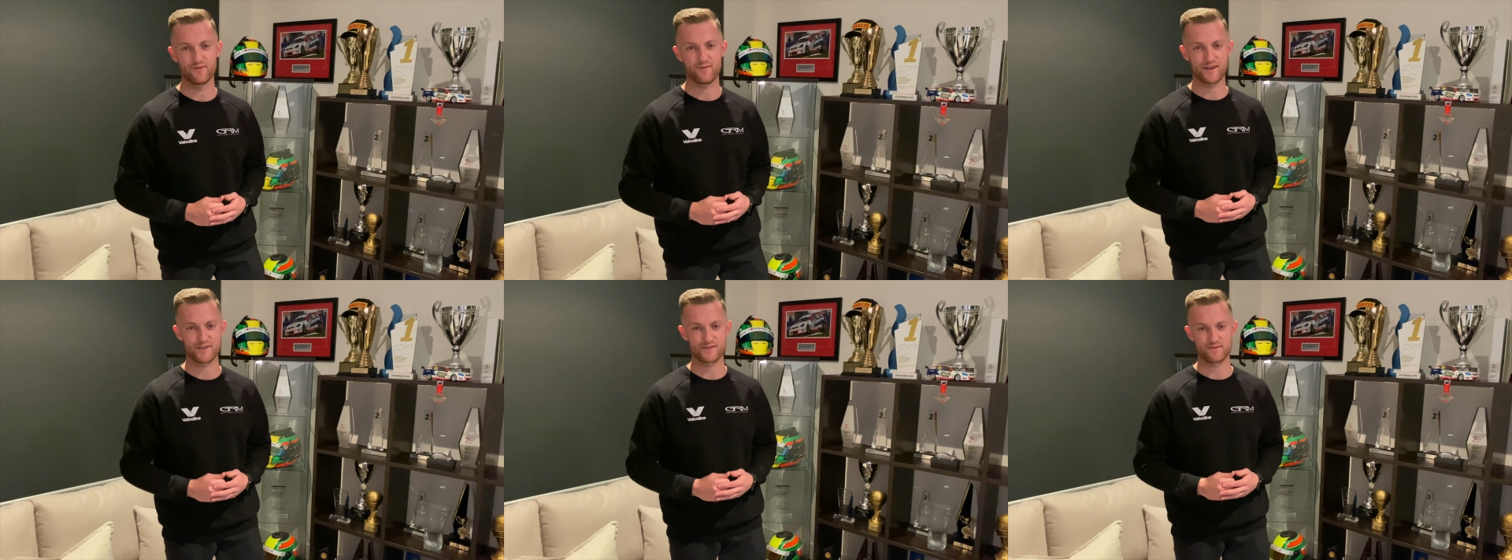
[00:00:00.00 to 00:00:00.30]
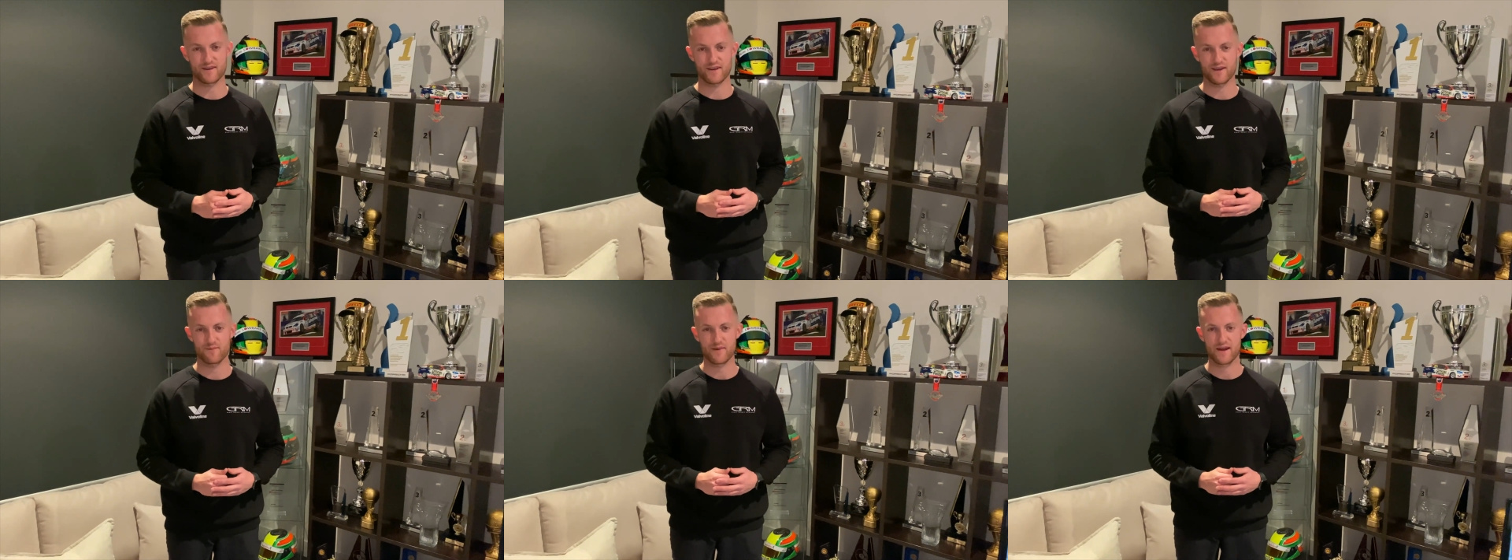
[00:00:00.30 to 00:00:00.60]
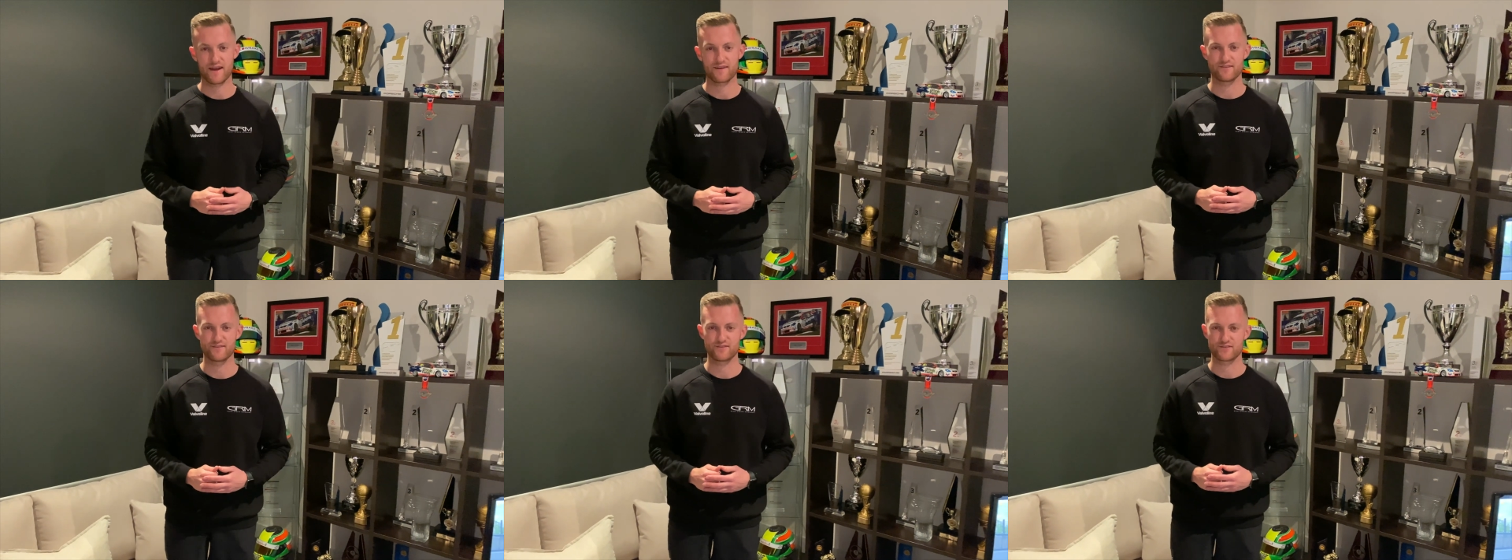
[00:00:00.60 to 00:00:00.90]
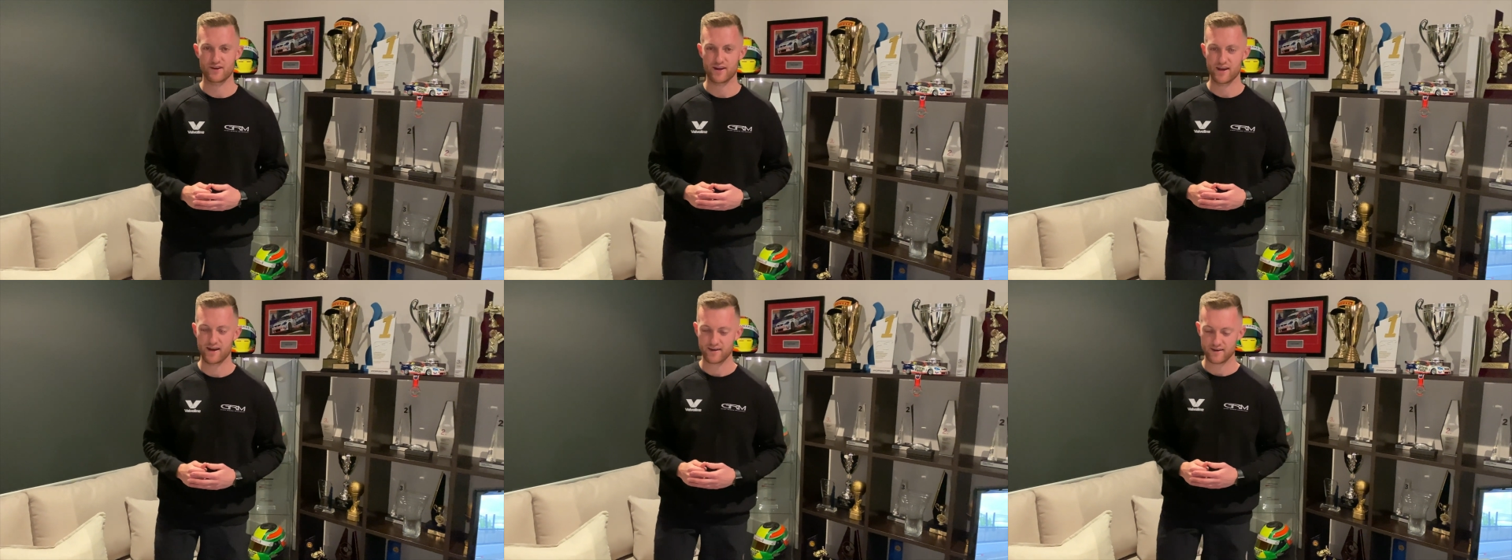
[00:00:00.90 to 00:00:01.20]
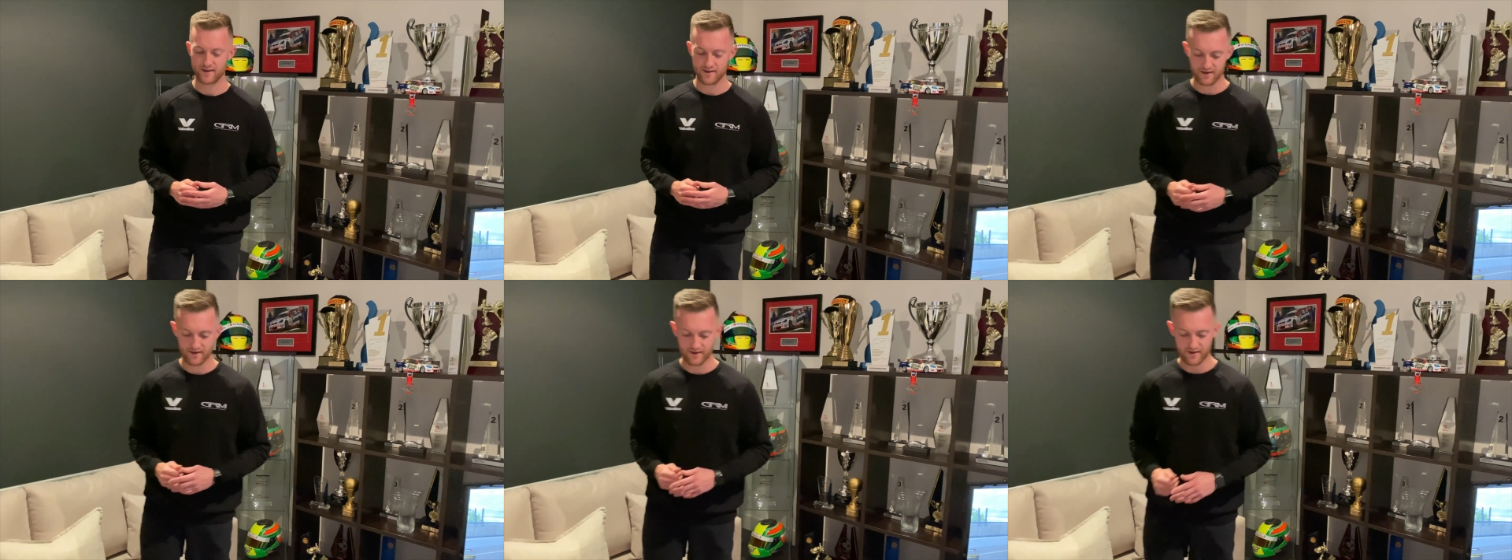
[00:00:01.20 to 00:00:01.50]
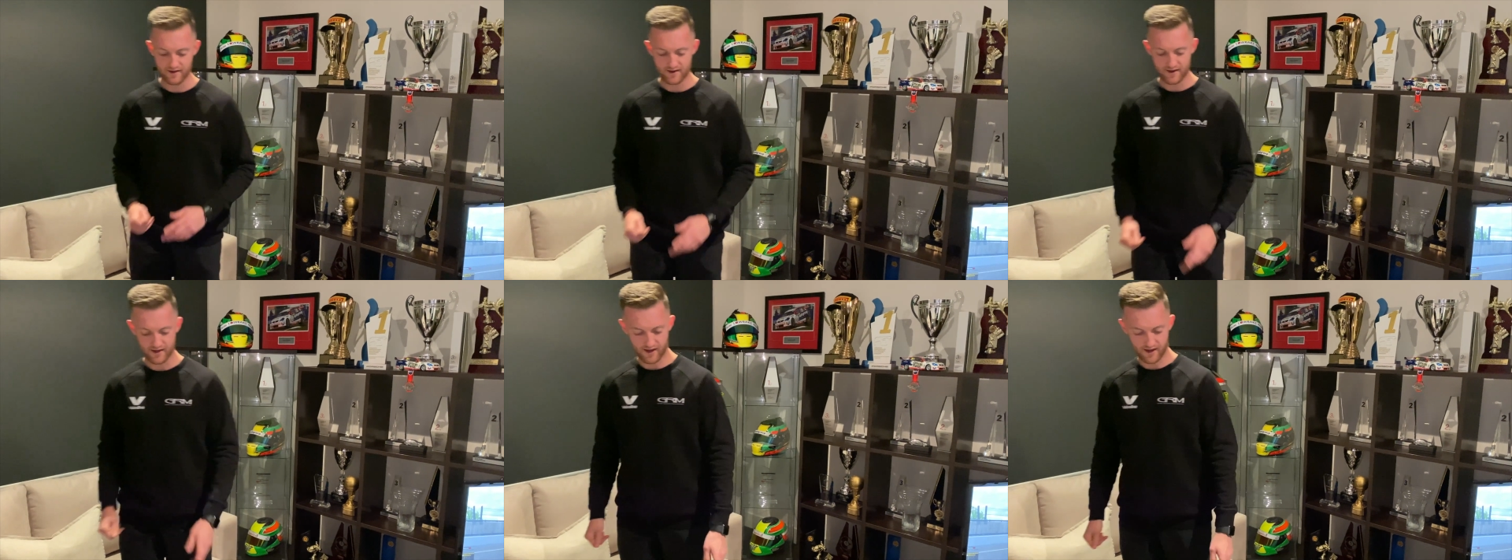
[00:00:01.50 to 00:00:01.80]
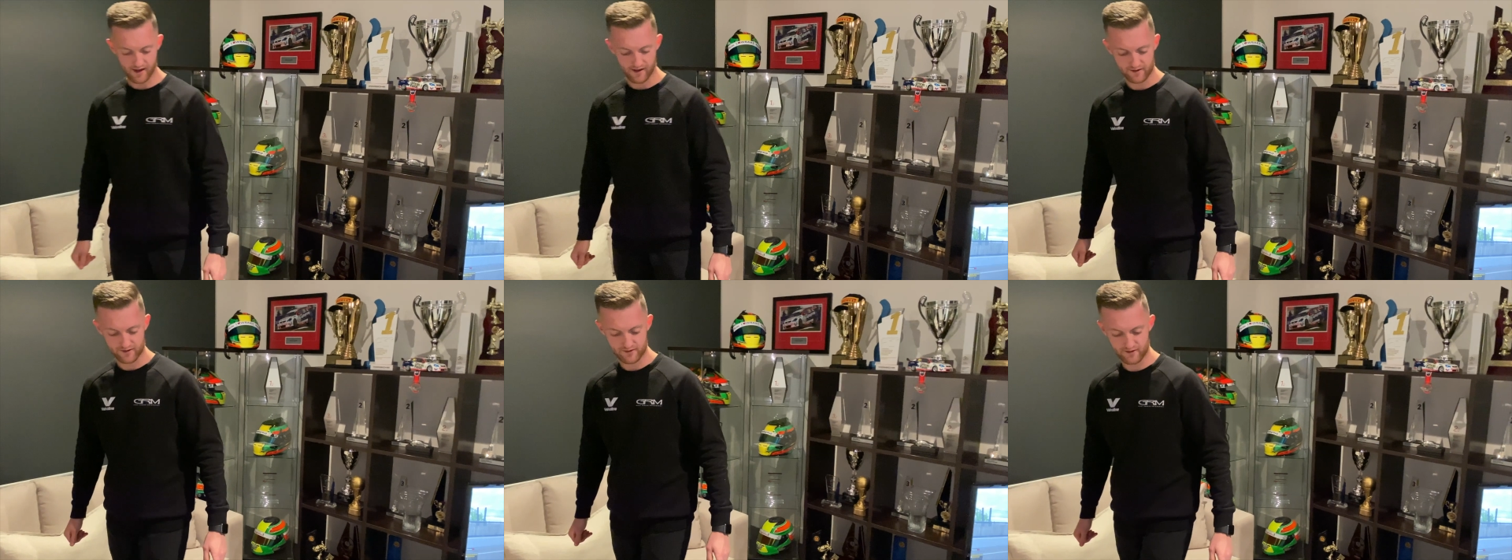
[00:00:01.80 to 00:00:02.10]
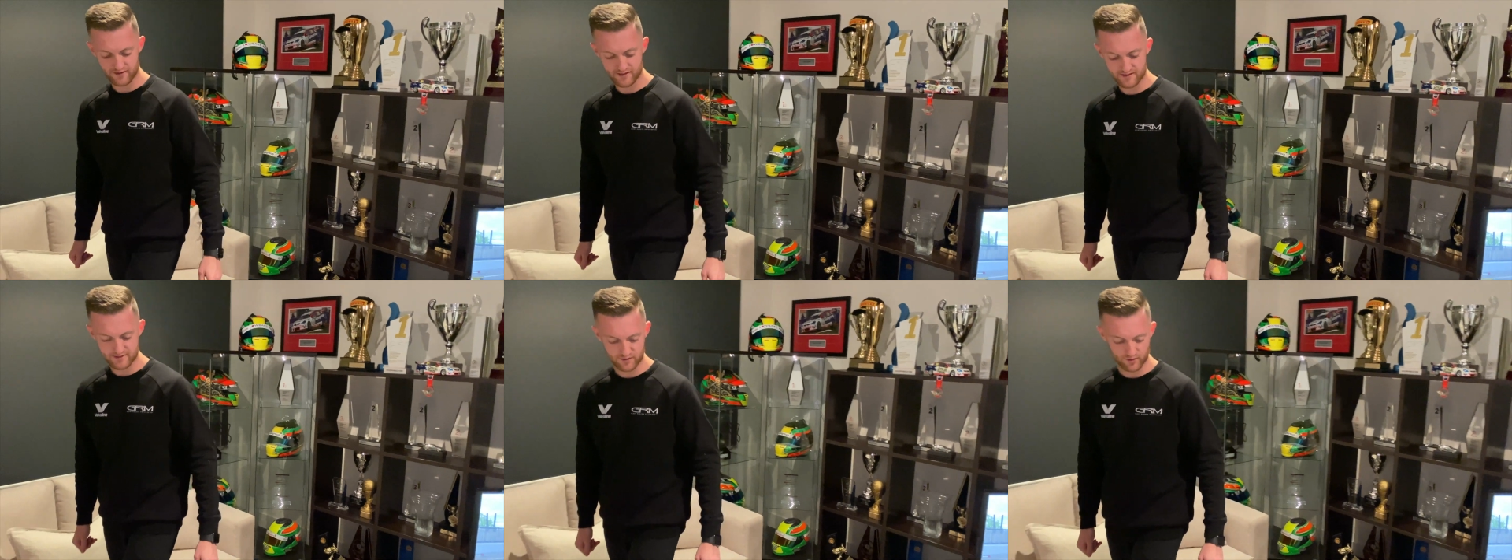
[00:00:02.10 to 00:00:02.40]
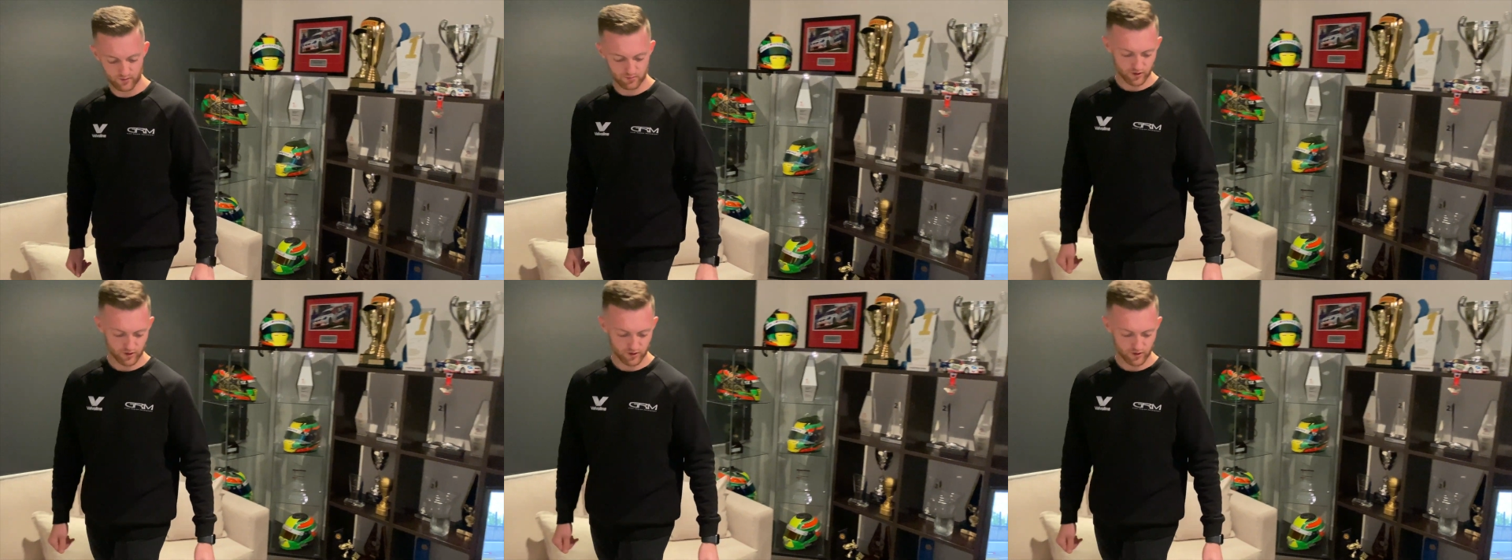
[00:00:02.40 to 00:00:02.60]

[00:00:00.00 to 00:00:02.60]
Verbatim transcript: once we get back on track. Uh, I've got this little